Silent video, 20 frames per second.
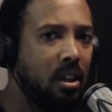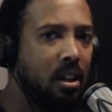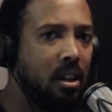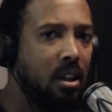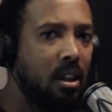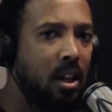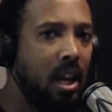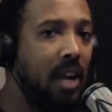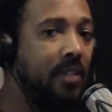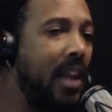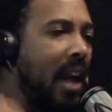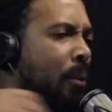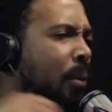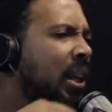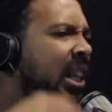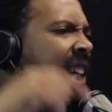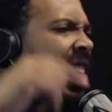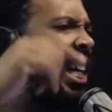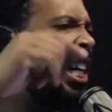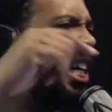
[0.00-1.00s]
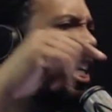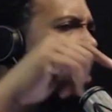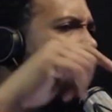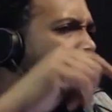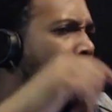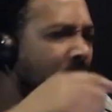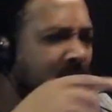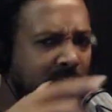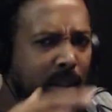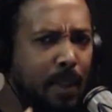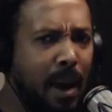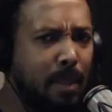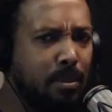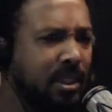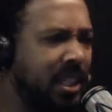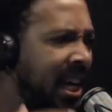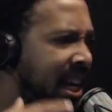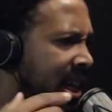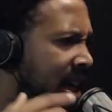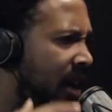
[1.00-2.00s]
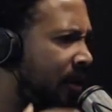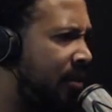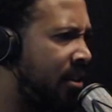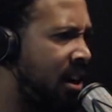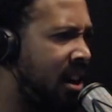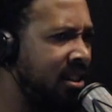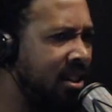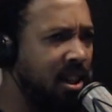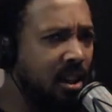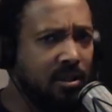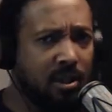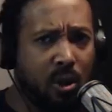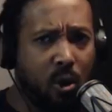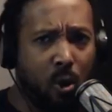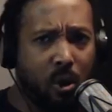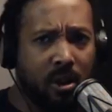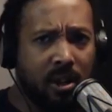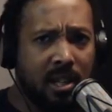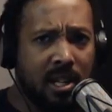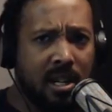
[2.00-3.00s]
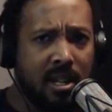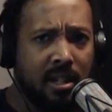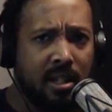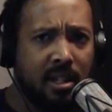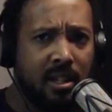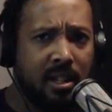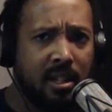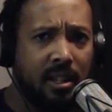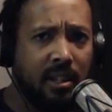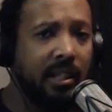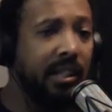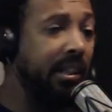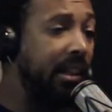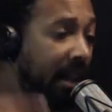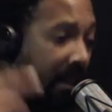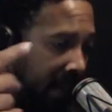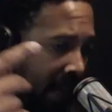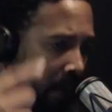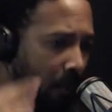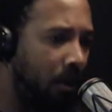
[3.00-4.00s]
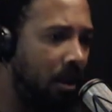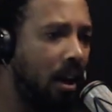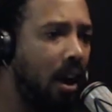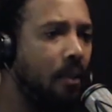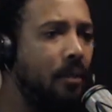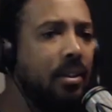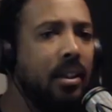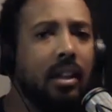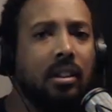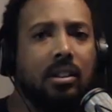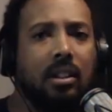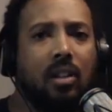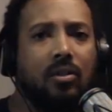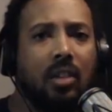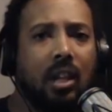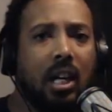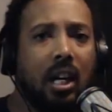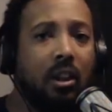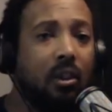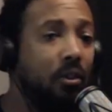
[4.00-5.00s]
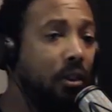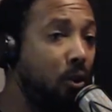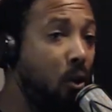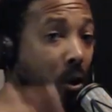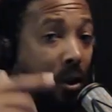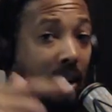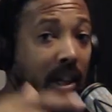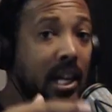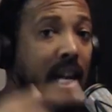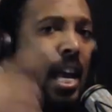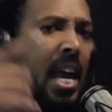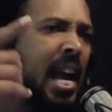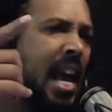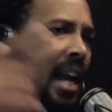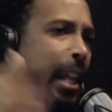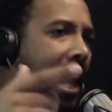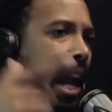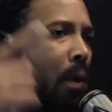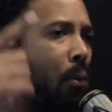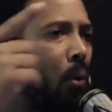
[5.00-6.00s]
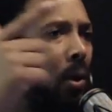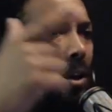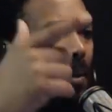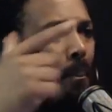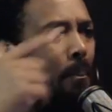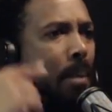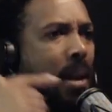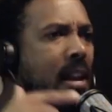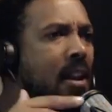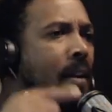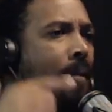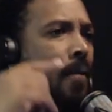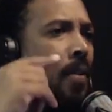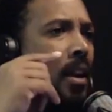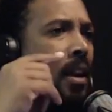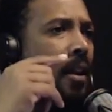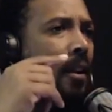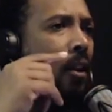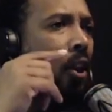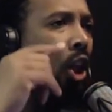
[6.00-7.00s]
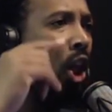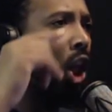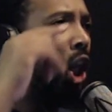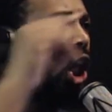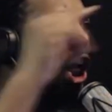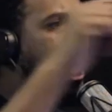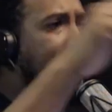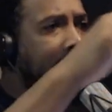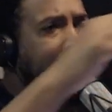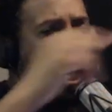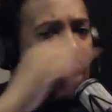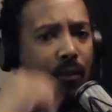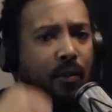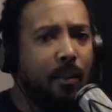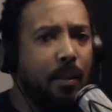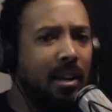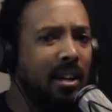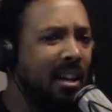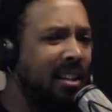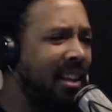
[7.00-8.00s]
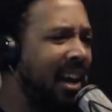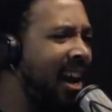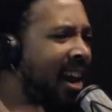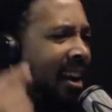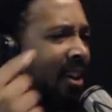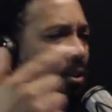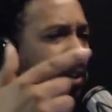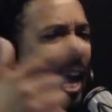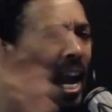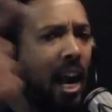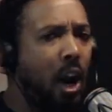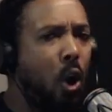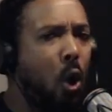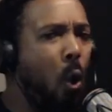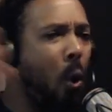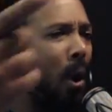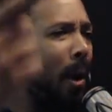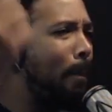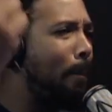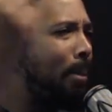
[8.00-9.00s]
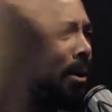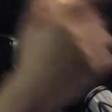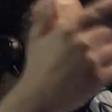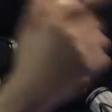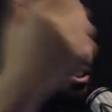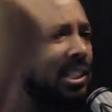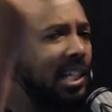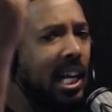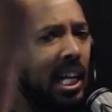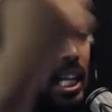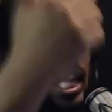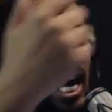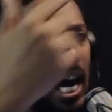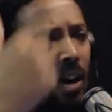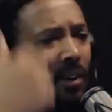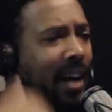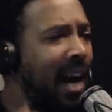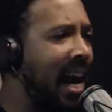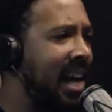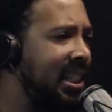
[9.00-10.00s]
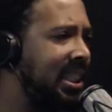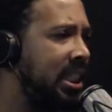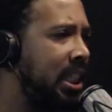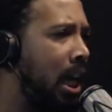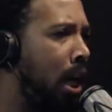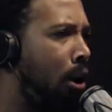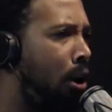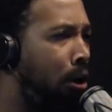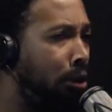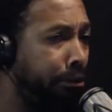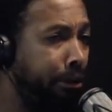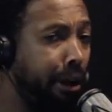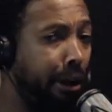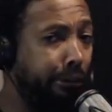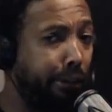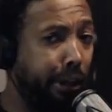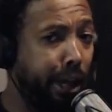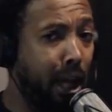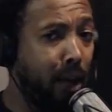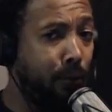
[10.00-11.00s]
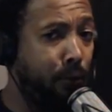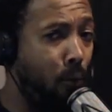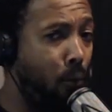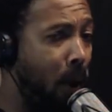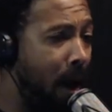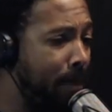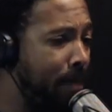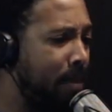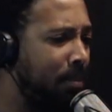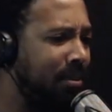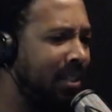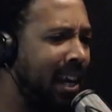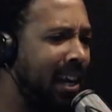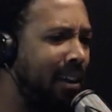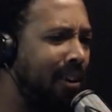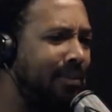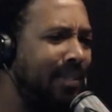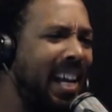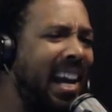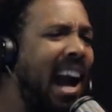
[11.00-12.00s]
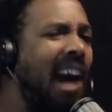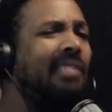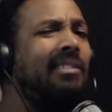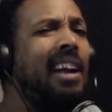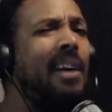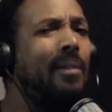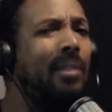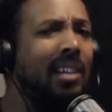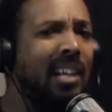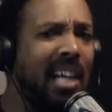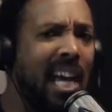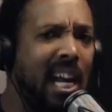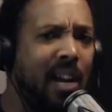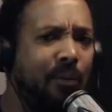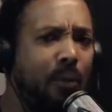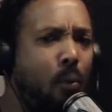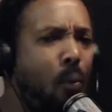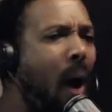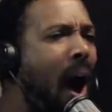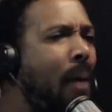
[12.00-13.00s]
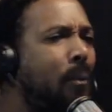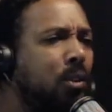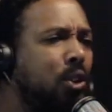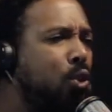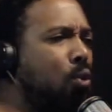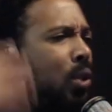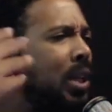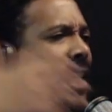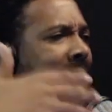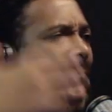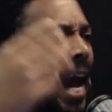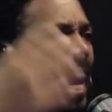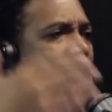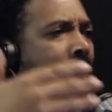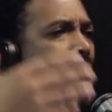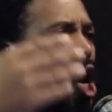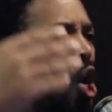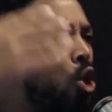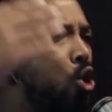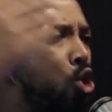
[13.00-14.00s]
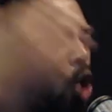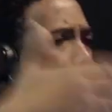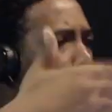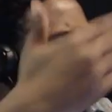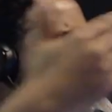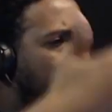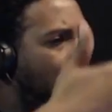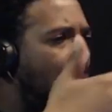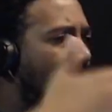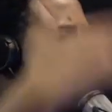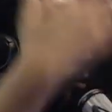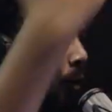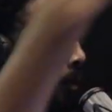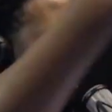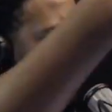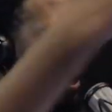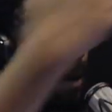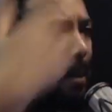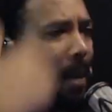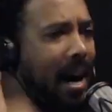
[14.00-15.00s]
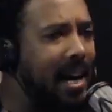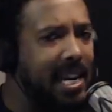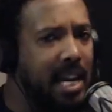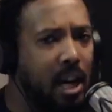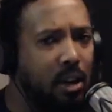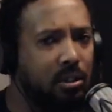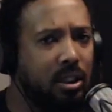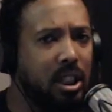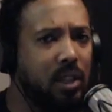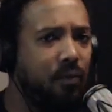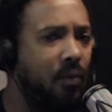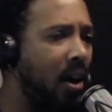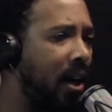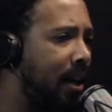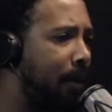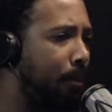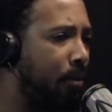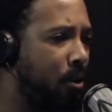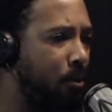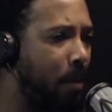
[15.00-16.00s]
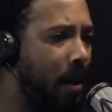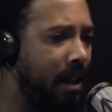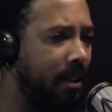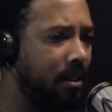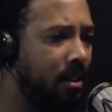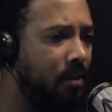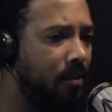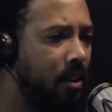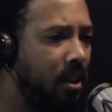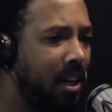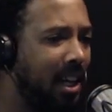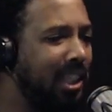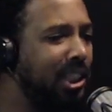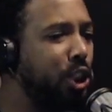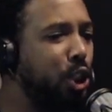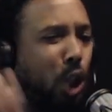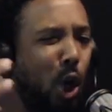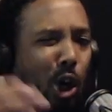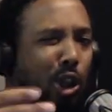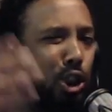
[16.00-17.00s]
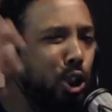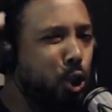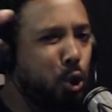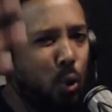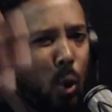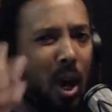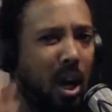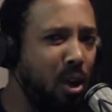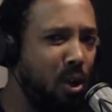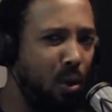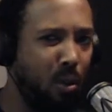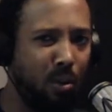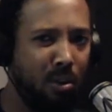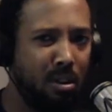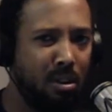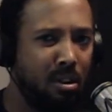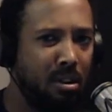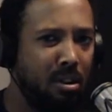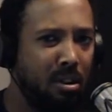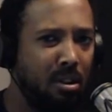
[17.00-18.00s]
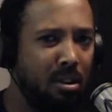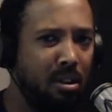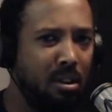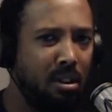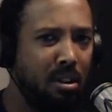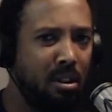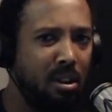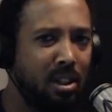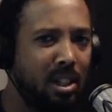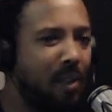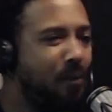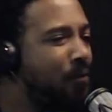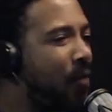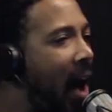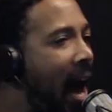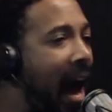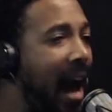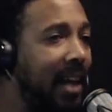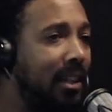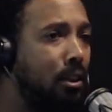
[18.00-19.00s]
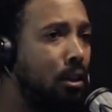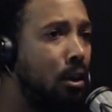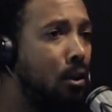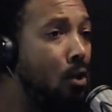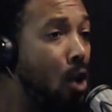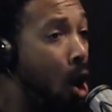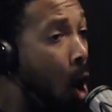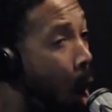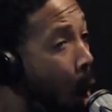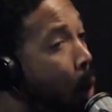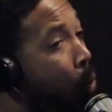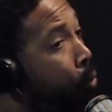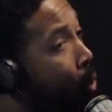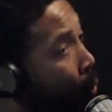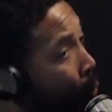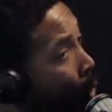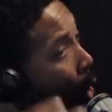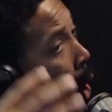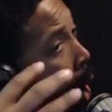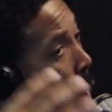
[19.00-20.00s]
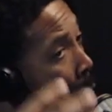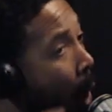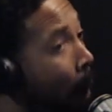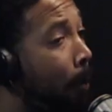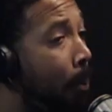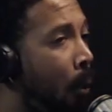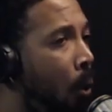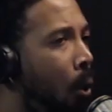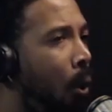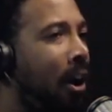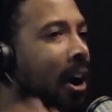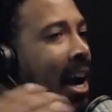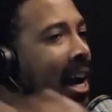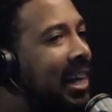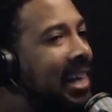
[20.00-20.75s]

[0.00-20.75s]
And they would, what's the Bible say? Govern ourselves accordingly. And they would govern themselves accordingly, and they wouldn't be looking at it from another angle like Cory Booker's clown ass said. Oh, you gotta look at it from white people's angle. Nigga, I'll never look at it from, why would you look at your struggle from somebody else's fucking perspective? It's your struggle. It's a fact. Oh, well, we're all poor.